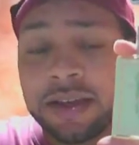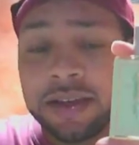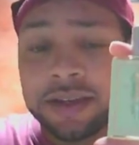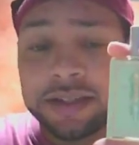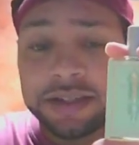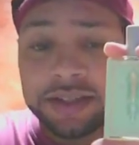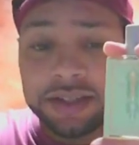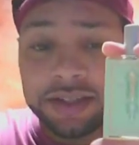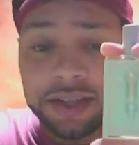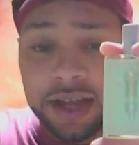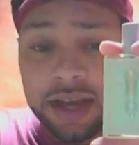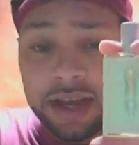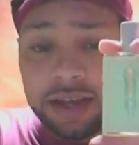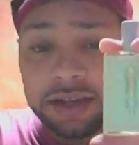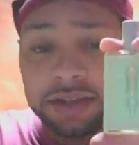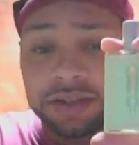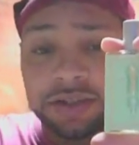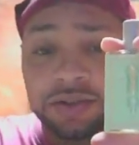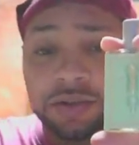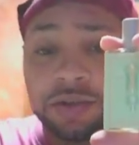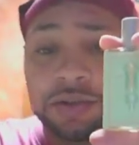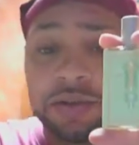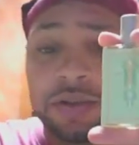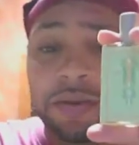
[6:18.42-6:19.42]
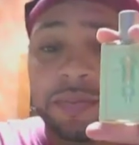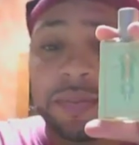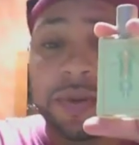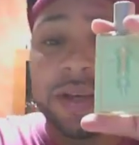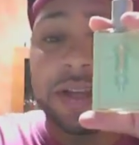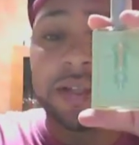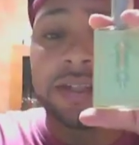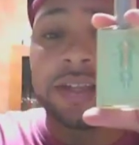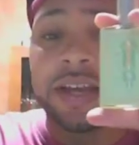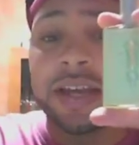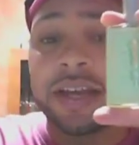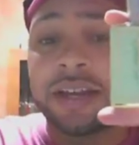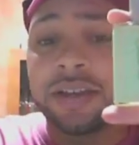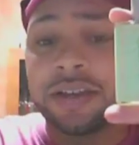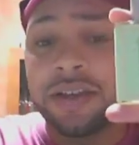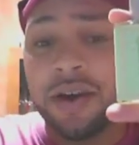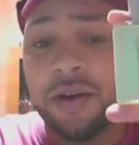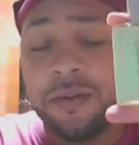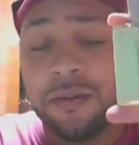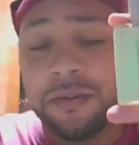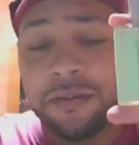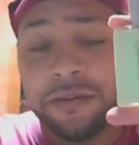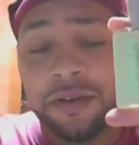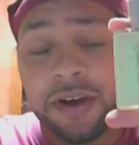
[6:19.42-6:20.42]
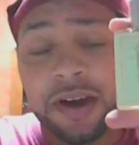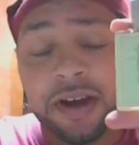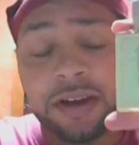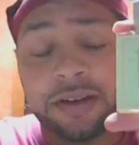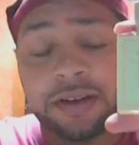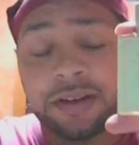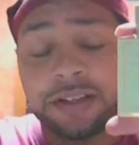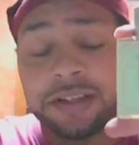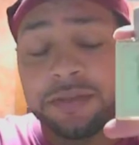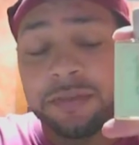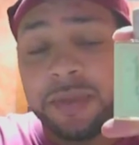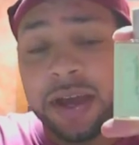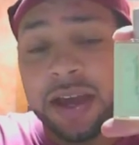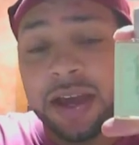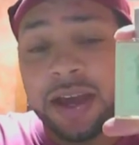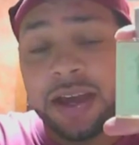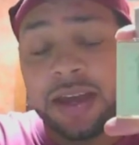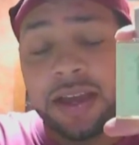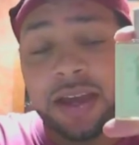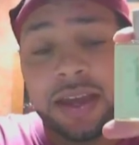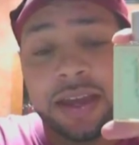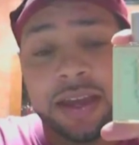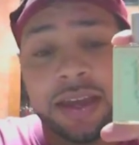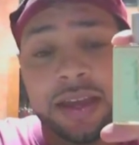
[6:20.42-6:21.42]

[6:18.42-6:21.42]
Saint Julep is a dope fragrance, man.